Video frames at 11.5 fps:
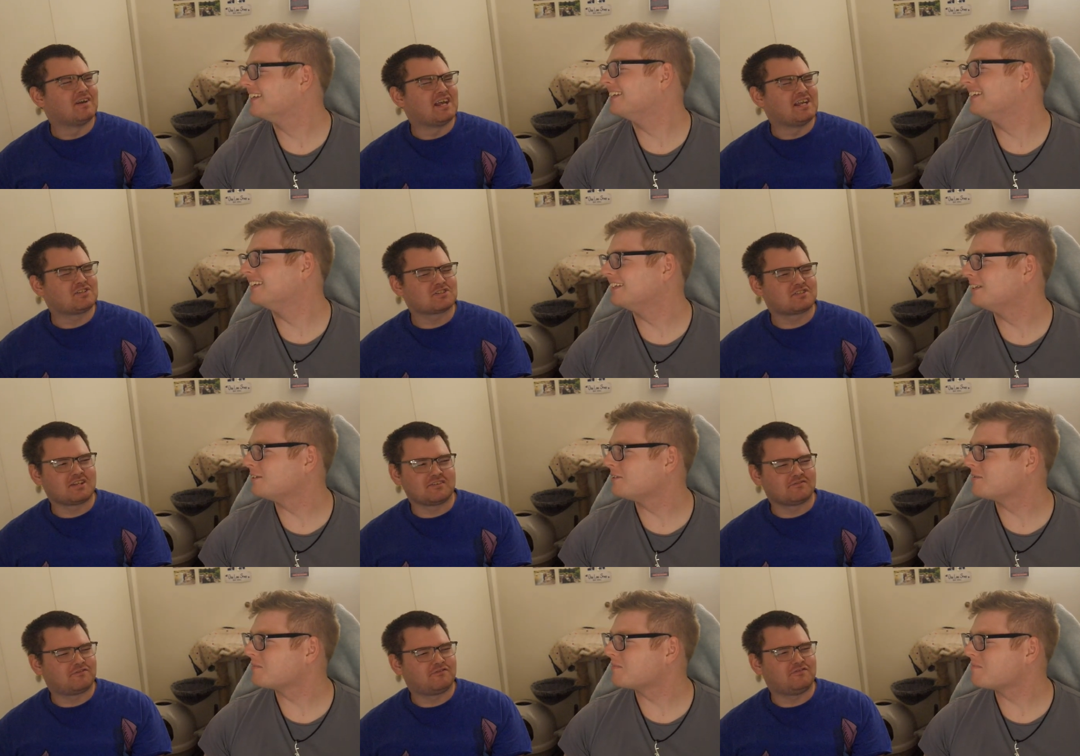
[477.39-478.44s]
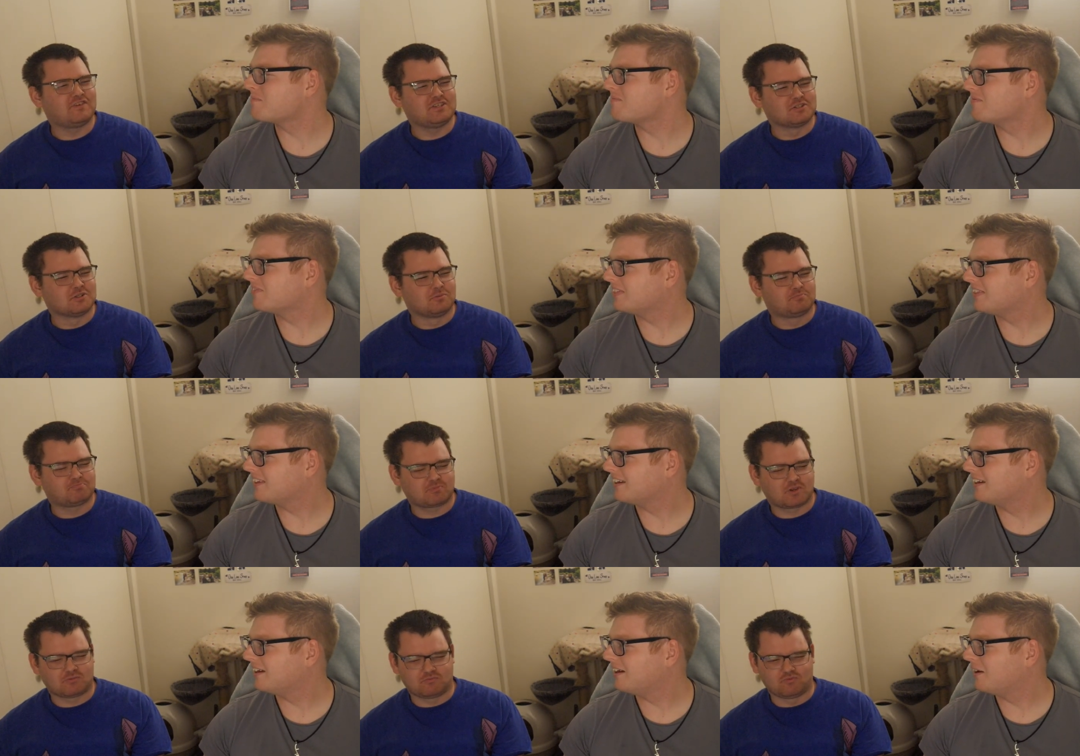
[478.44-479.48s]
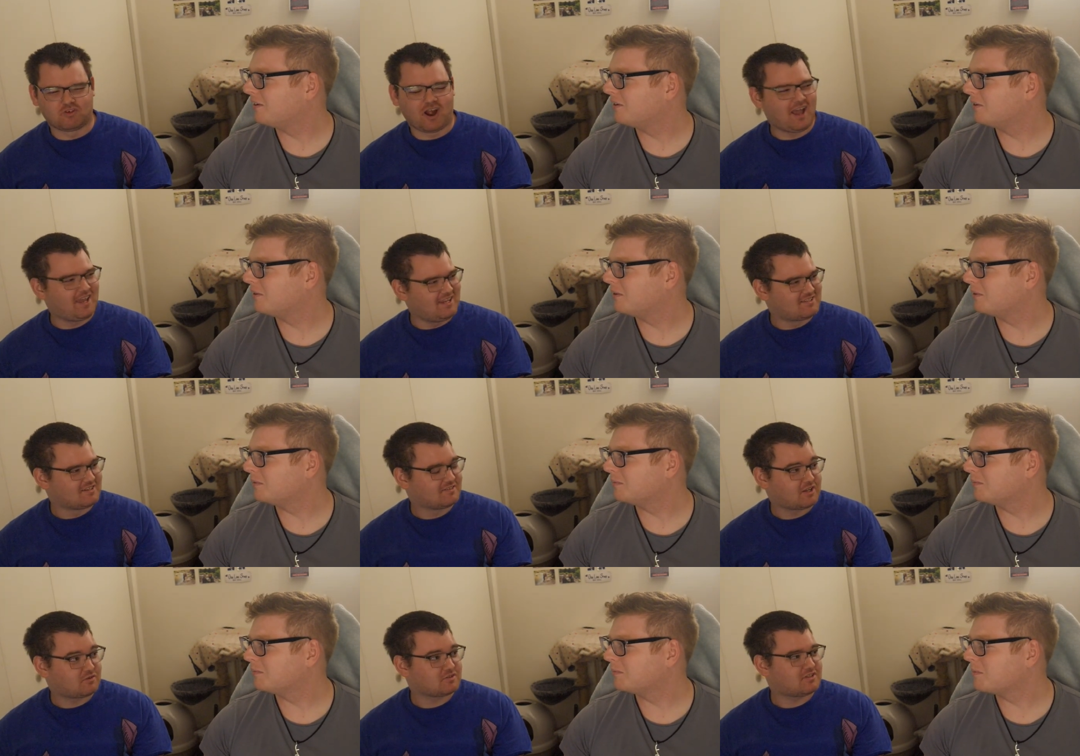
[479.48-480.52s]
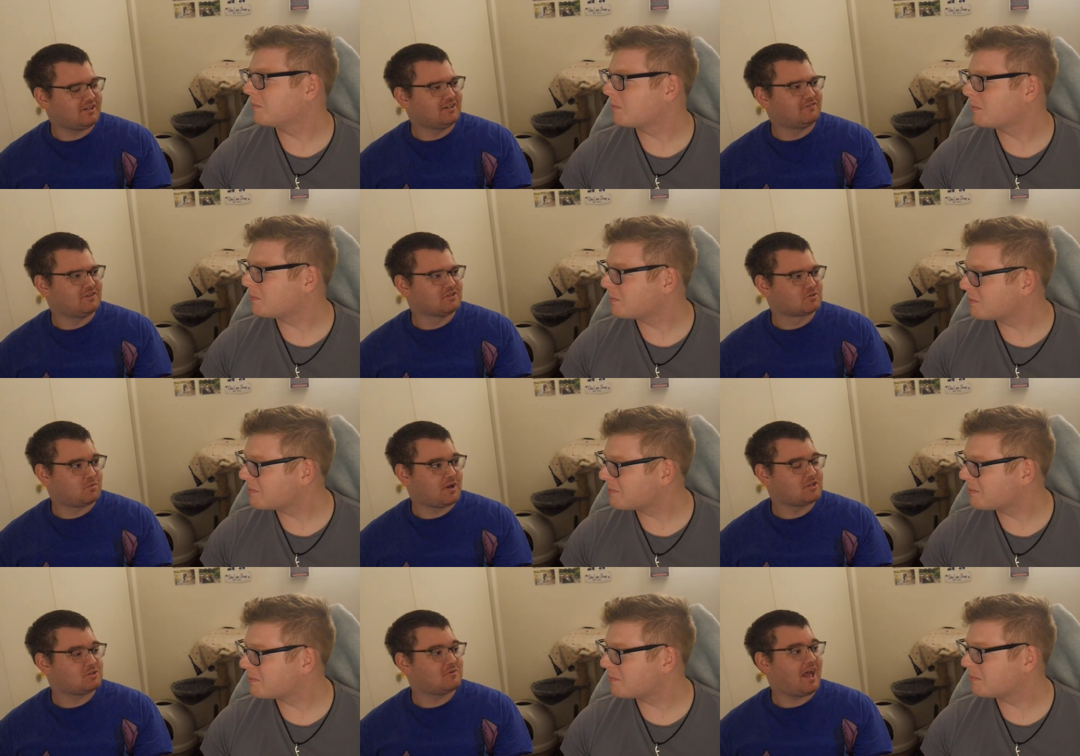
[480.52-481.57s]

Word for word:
Speaker 1: It just didn't feel right. Like Cresselia feels way too